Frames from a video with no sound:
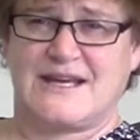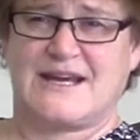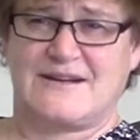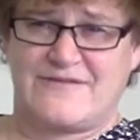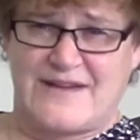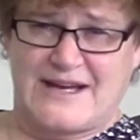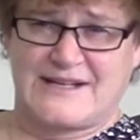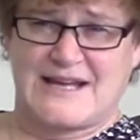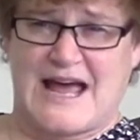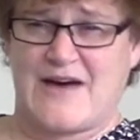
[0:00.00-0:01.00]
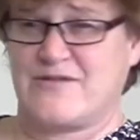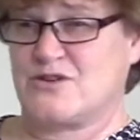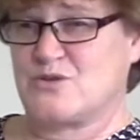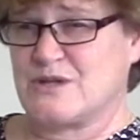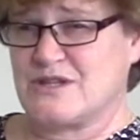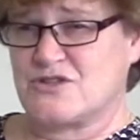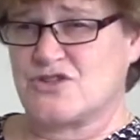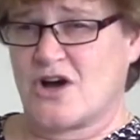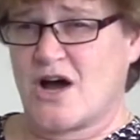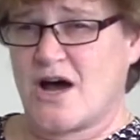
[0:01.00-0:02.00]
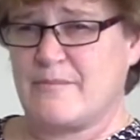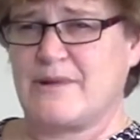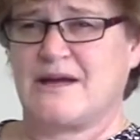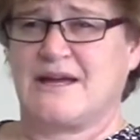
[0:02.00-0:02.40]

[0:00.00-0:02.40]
It can affect how they're doing their job.